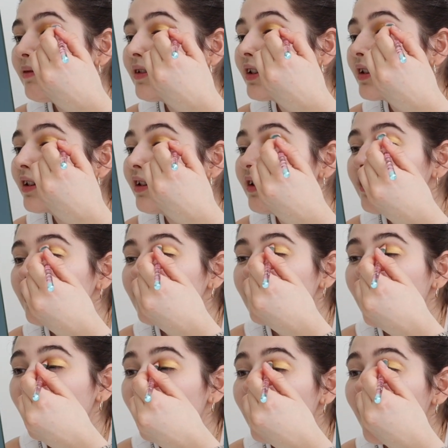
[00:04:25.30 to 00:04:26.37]
I'm just going to do
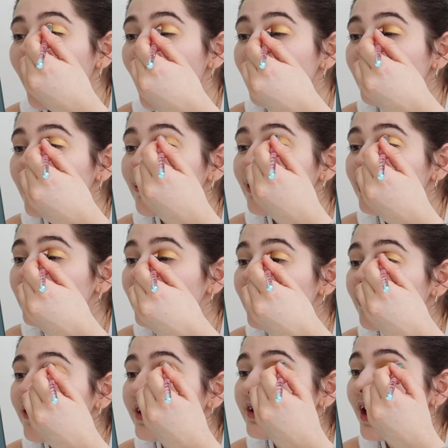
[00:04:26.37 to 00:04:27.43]
that. And then I'm going to do it
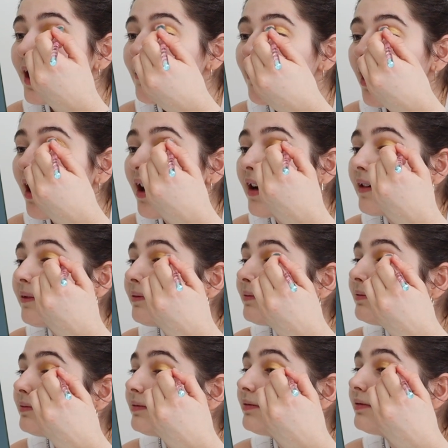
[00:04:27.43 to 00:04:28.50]
with the same eye.
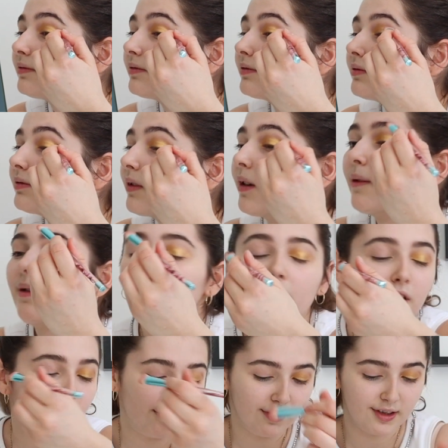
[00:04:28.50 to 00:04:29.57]

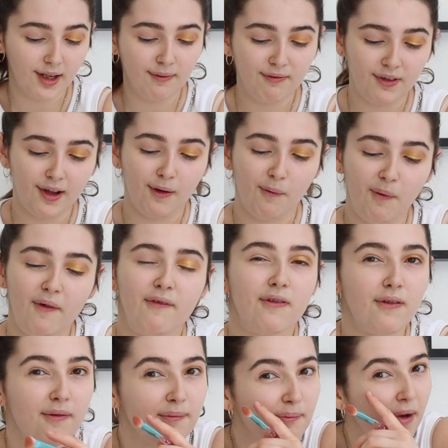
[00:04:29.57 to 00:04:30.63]
I'm going to do the same thing with
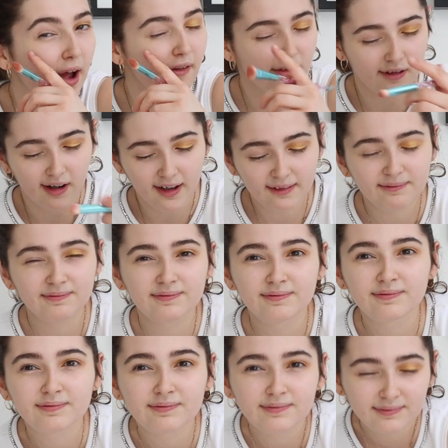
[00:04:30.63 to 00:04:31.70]
my other eye.
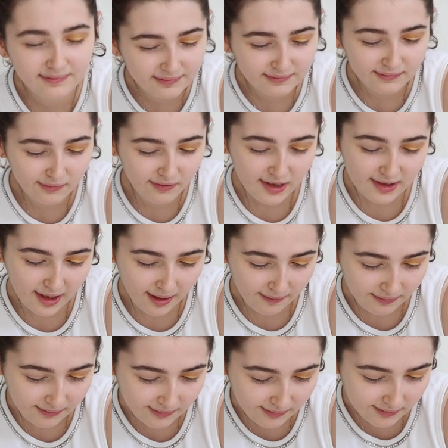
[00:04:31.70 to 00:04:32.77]
The
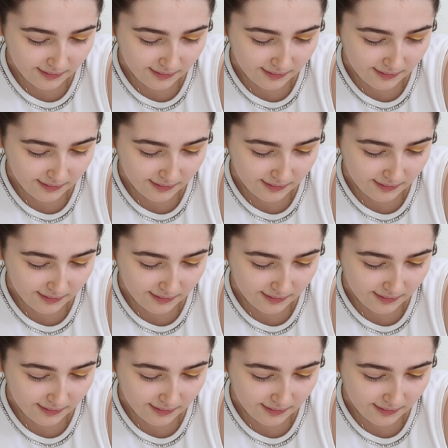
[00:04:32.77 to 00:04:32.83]
same.